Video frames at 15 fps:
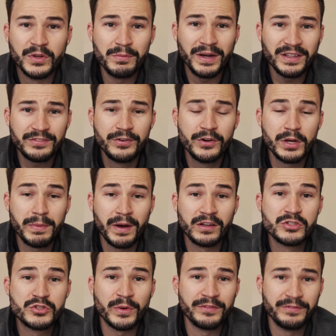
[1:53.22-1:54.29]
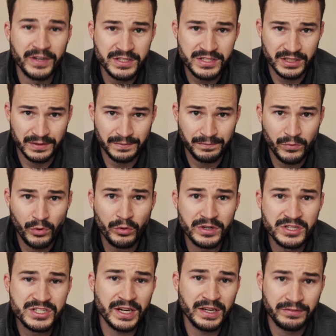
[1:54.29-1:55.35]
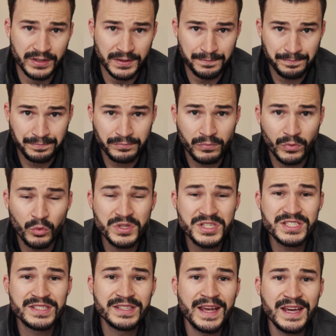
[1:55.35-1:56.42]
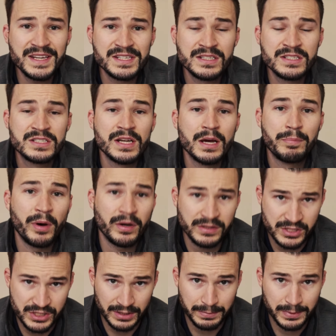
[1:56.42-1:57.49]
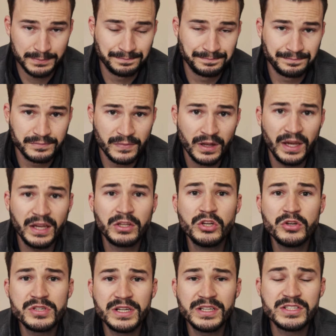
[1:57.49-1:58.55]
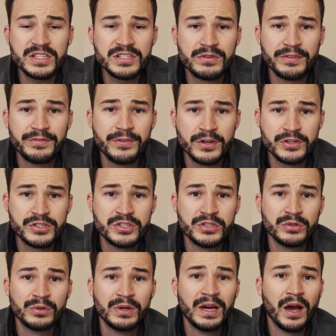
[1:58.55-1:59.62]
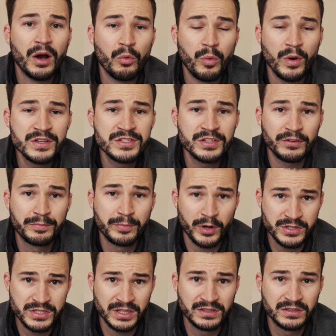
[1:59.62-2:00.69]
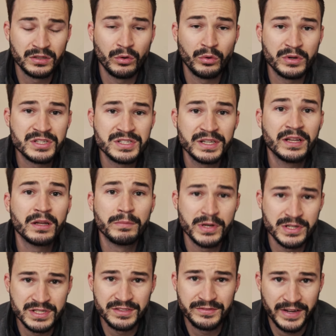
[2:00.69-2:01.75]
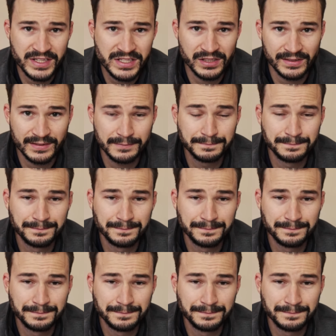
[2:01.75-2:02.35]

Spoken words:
You might have heard about a joint venture or a JV, which is in essence a partnership. It usually just refers to a once-off project or a single business venture.